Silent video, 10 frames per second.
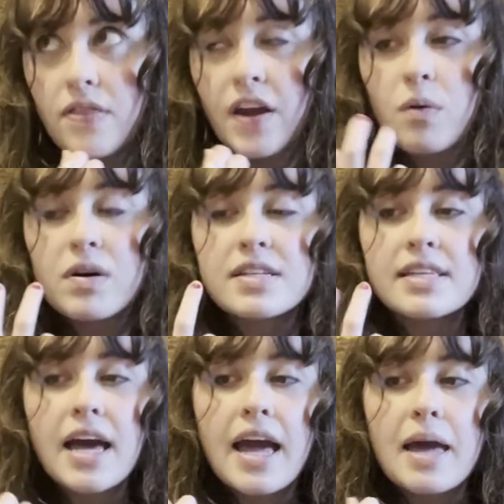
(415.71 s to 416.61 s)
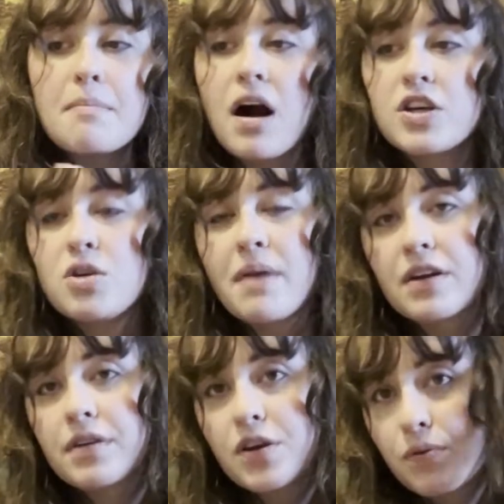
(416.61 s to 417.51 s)
there was a
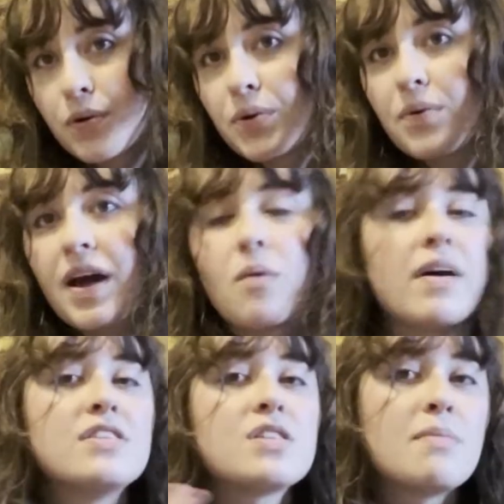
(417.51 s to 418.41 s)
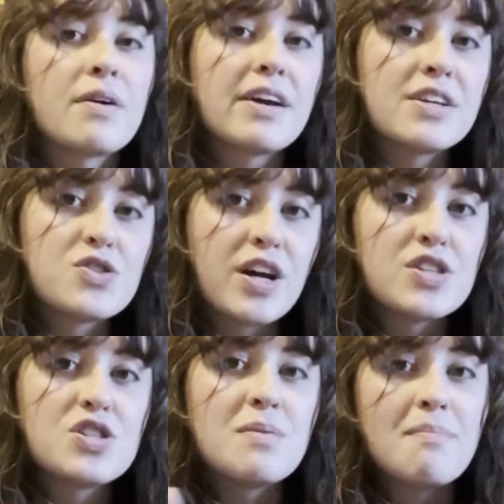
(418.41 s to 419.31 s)
mockumentary crew that went to the Mariana
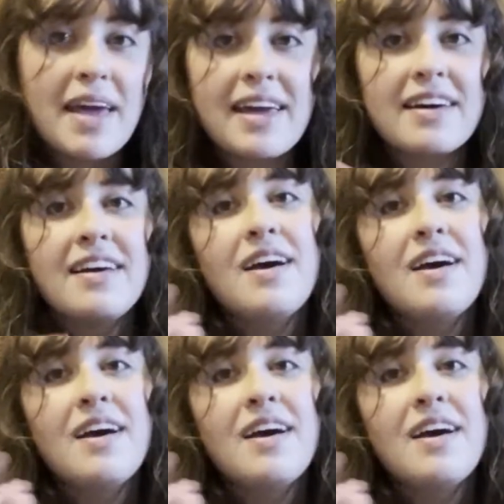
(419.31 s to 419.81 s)
Trench to make